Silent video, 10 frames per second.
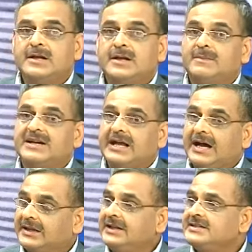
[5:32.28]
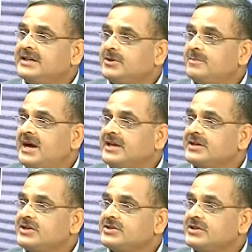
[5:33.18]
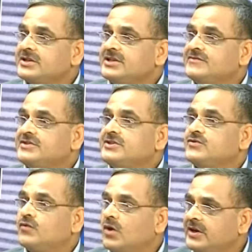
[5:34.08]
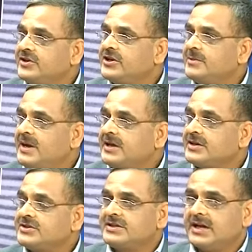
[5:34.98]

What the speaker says: But other set of migration is which is voluntary migration.